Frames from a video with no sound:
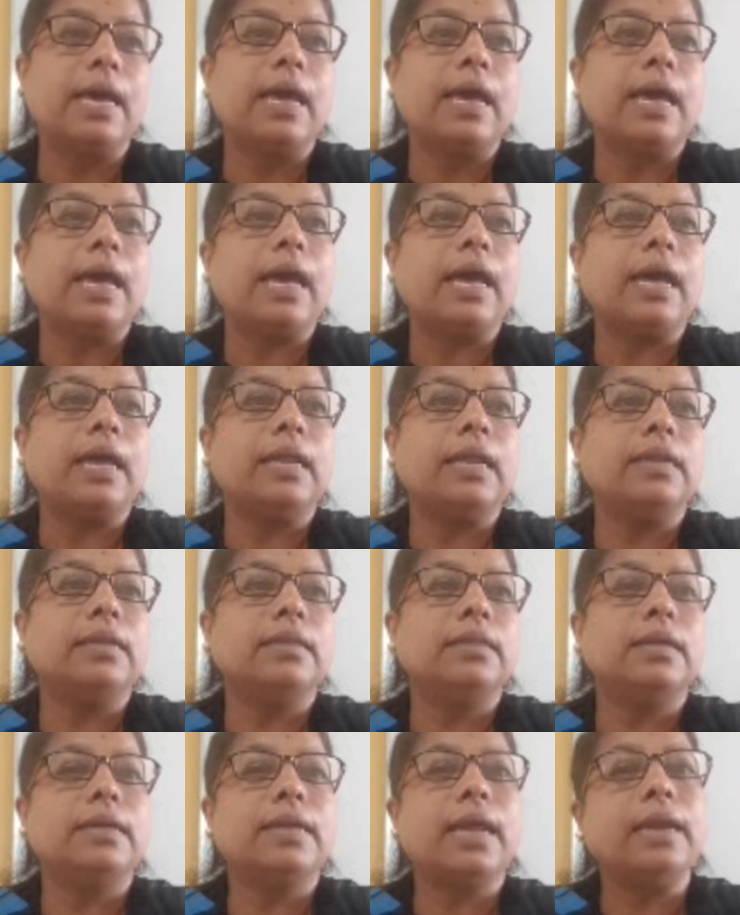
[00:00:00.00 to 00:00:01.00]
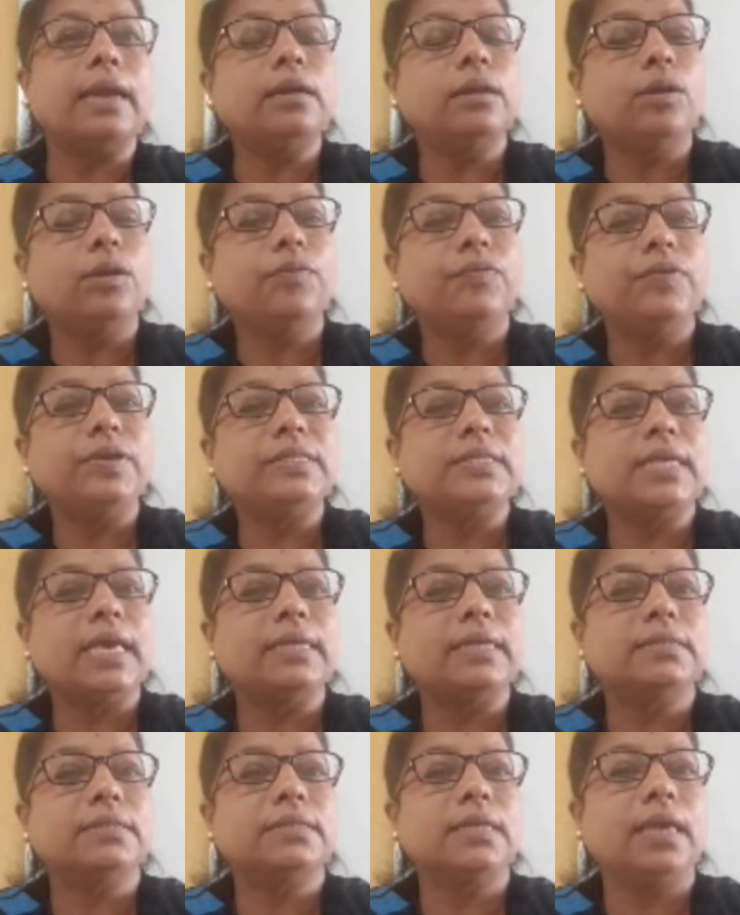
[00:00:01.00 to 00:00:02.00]
and the title of his
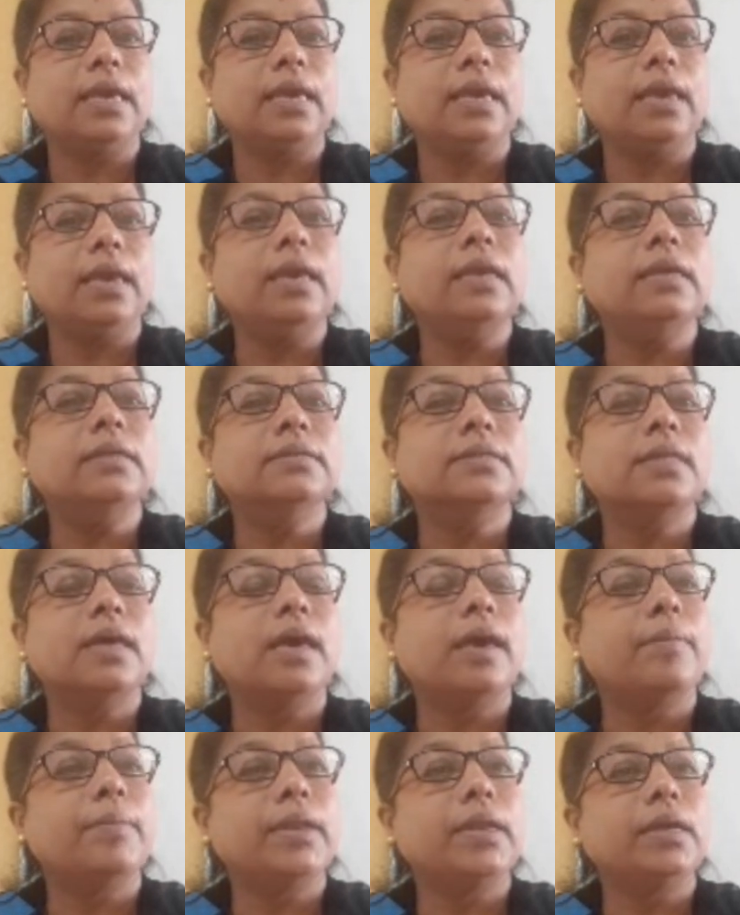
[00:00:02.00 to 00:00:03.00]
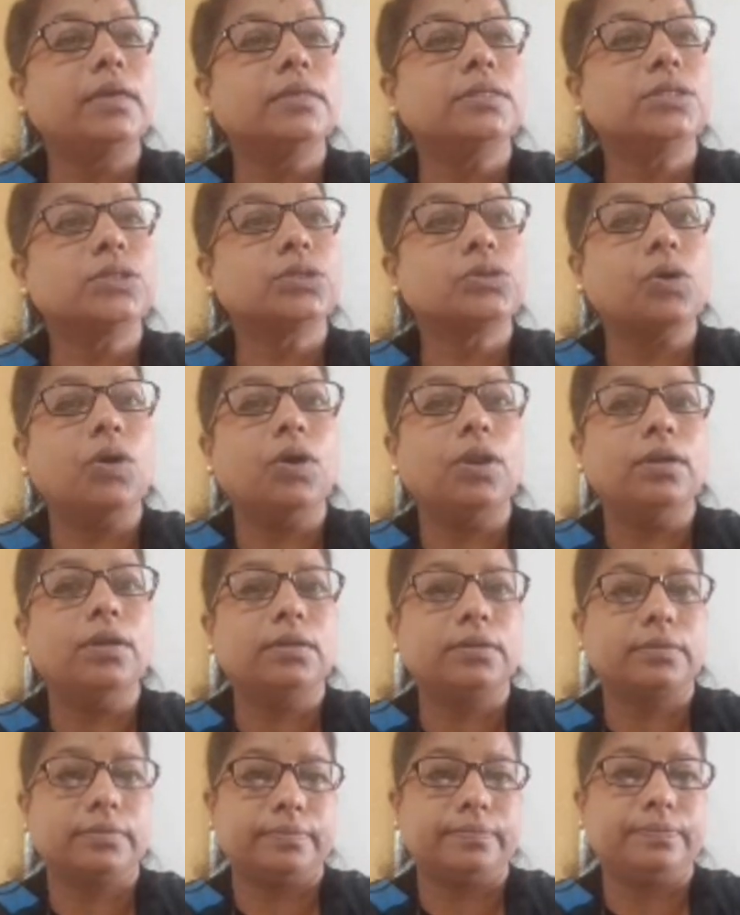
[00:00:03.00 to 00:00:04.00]
essay is The American
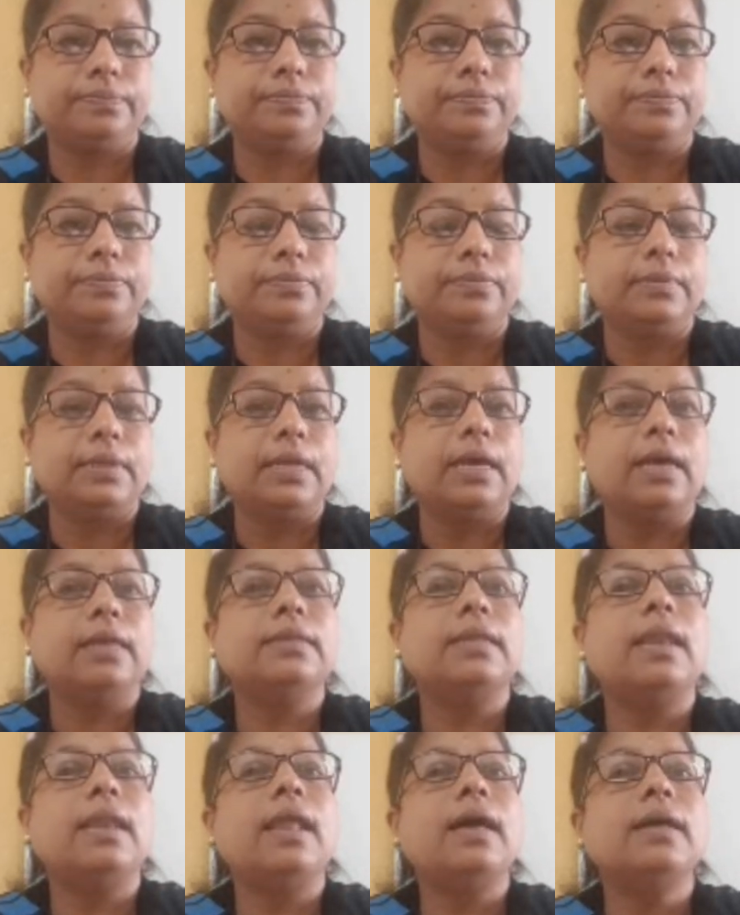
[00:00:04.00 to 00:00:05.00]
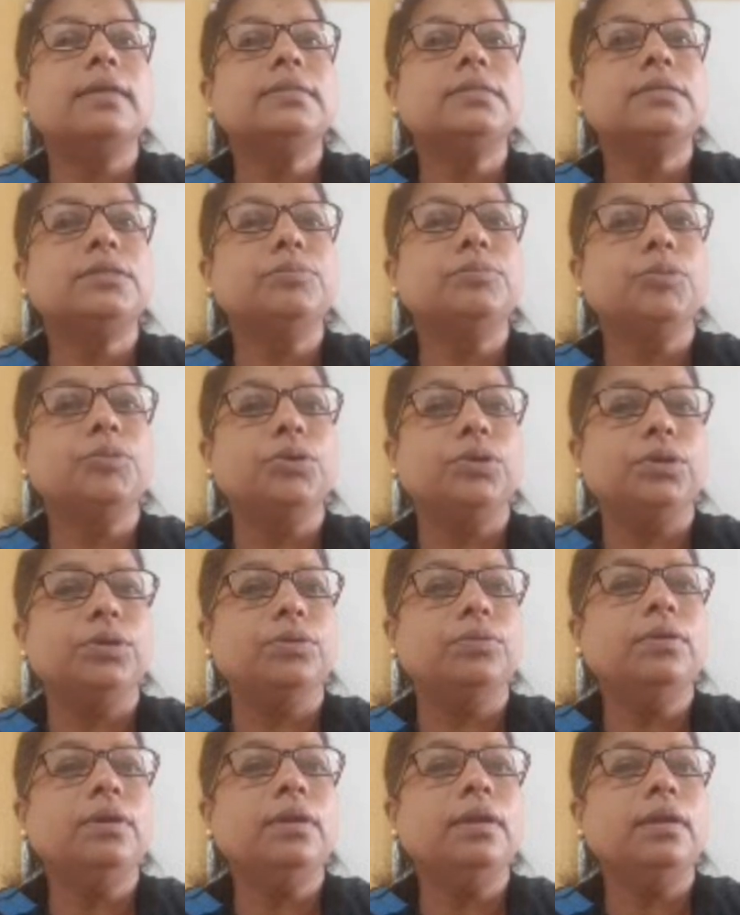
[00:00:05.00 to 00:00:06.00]
Scholar. And the last
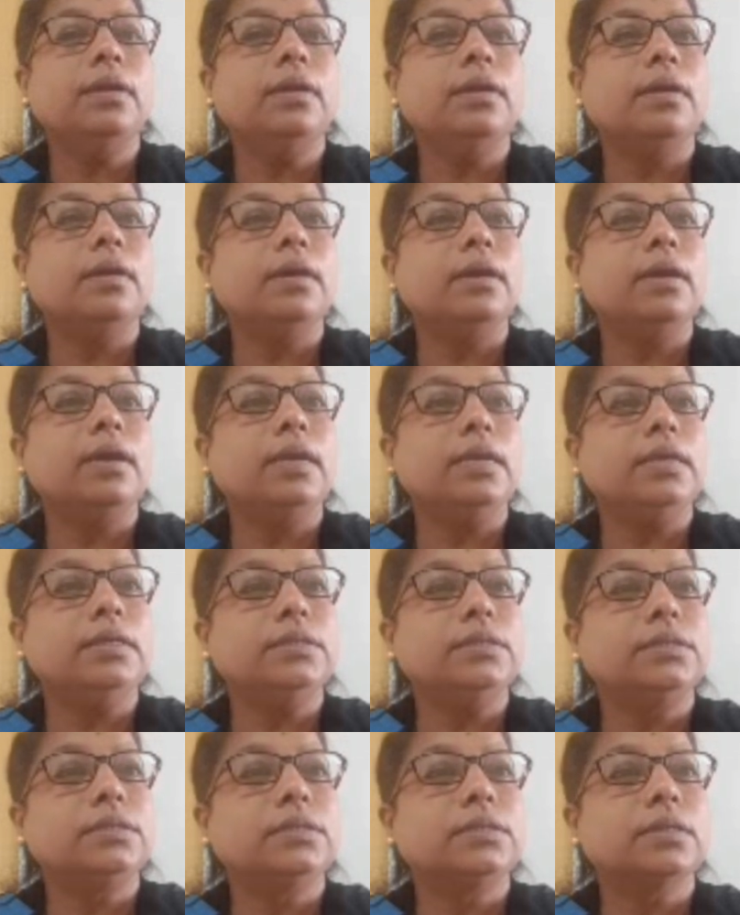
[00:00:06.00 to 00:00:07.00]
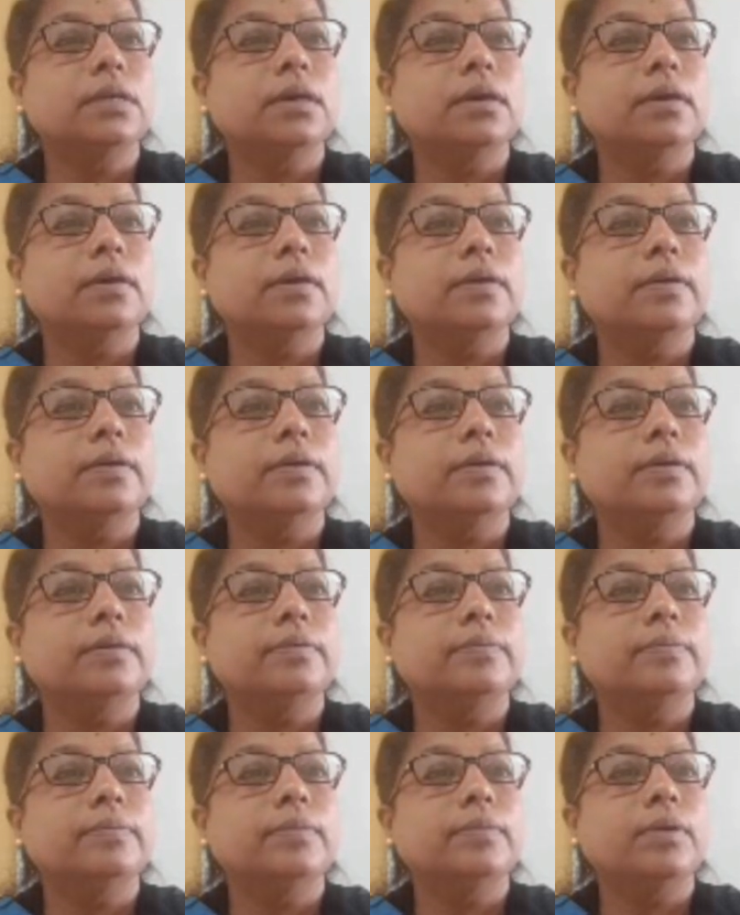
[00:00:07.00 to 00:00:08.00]
module is
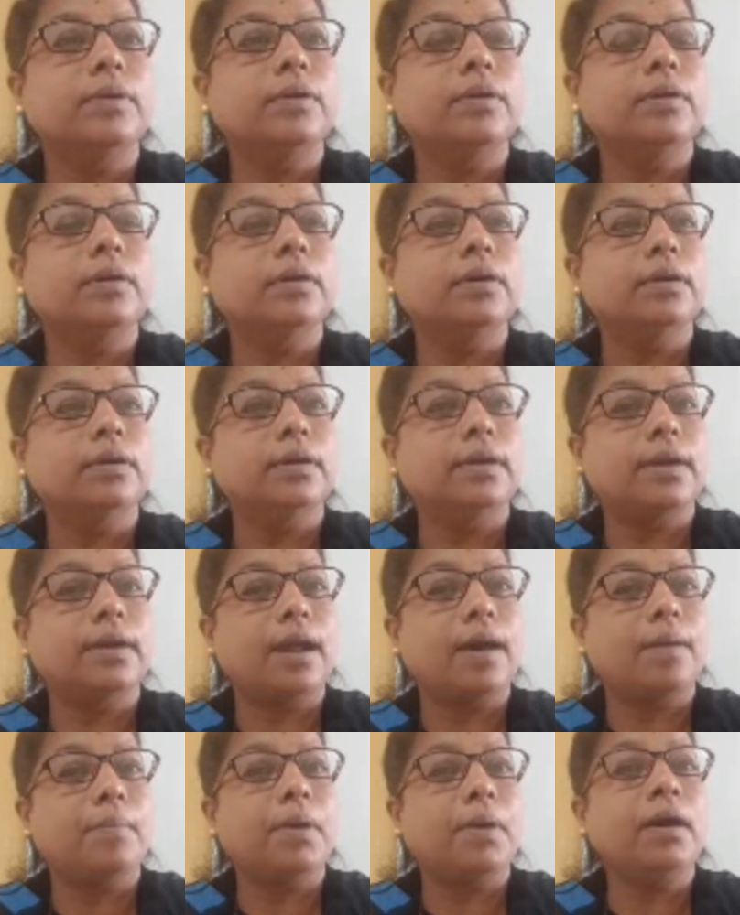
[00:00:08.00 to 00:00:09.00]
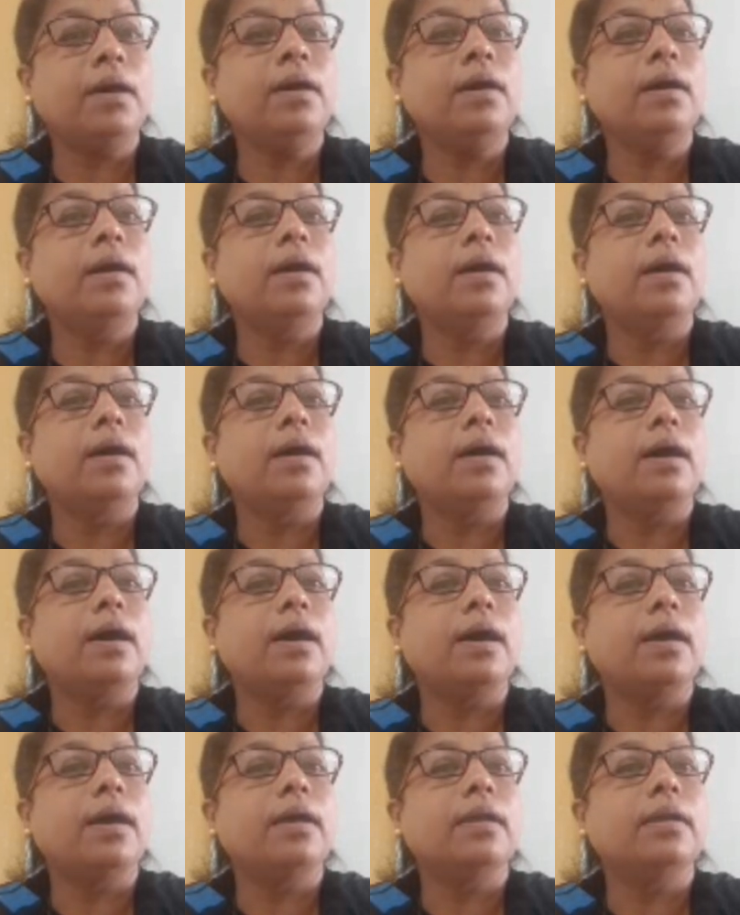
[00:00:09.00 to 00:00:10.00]
drama,
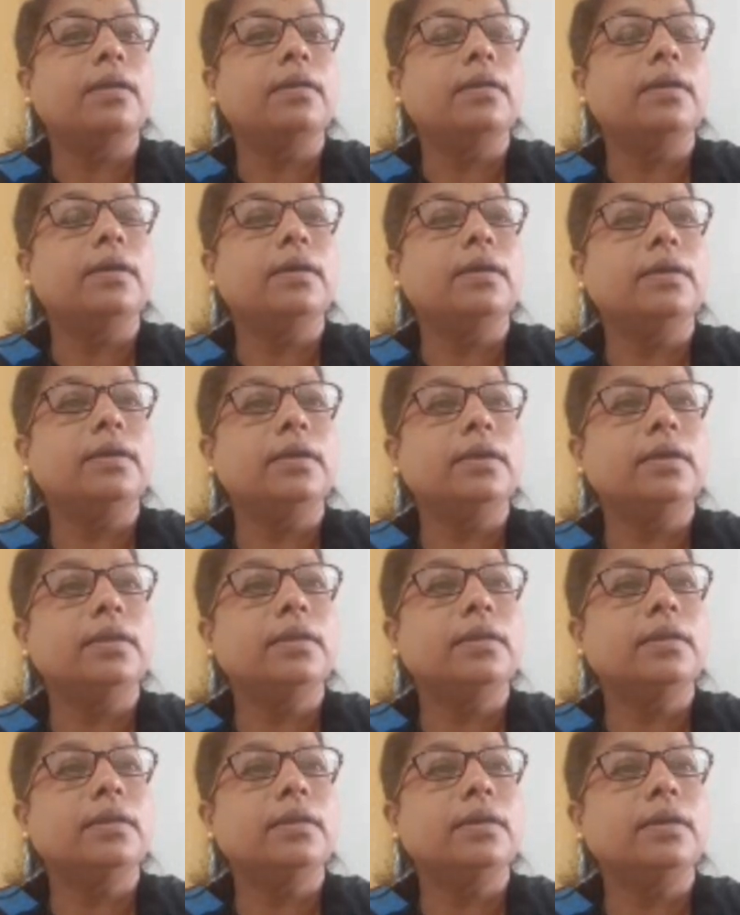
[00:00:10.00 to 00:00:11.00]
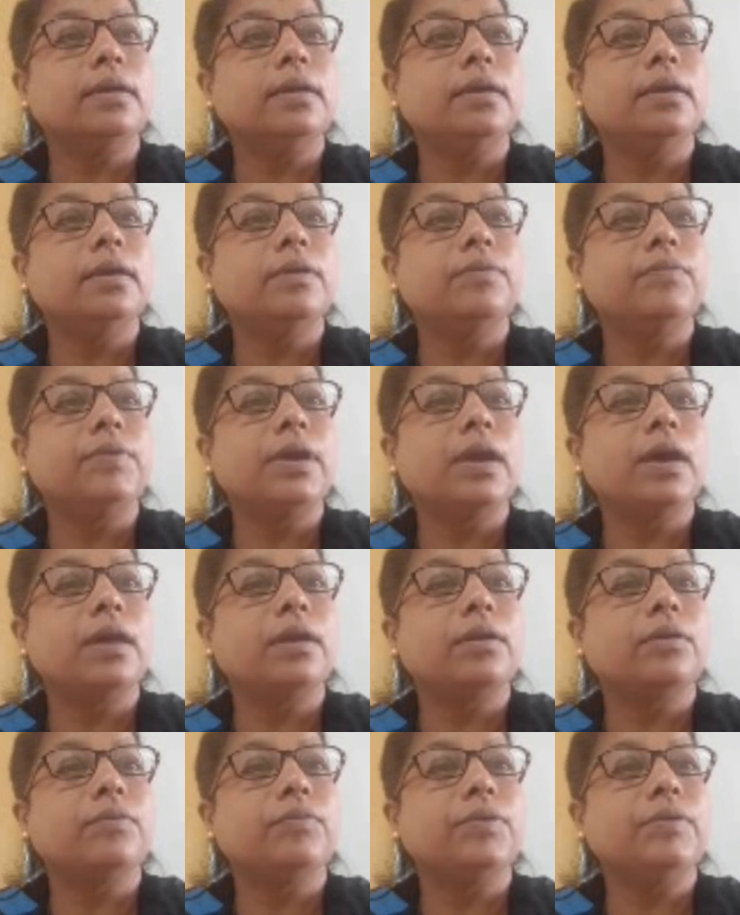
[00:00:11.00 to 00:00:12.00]
and here
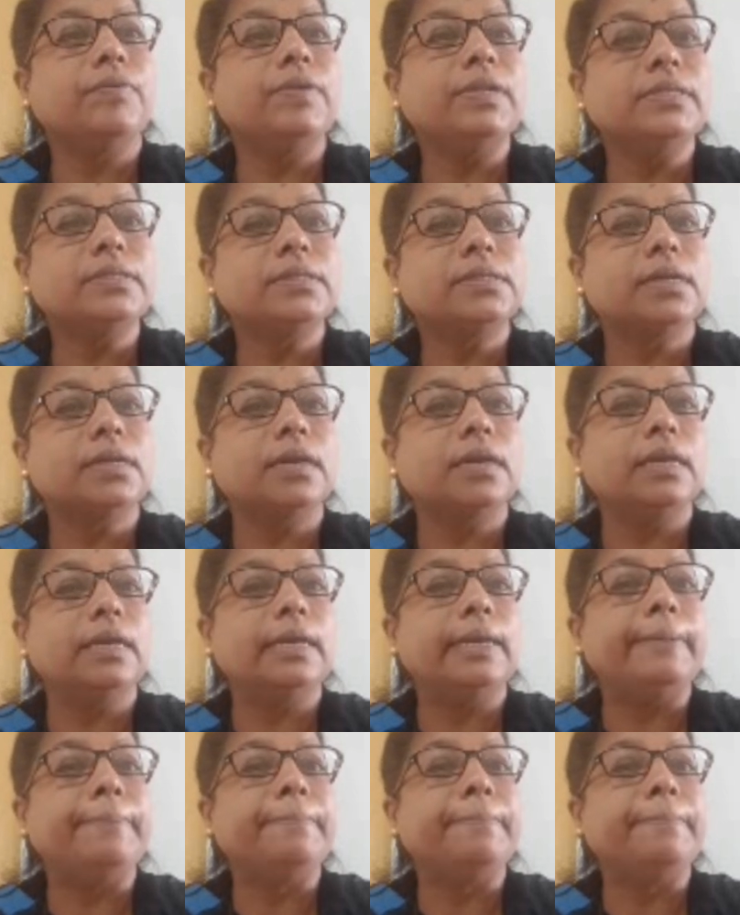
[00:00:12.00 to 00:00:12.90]
we will study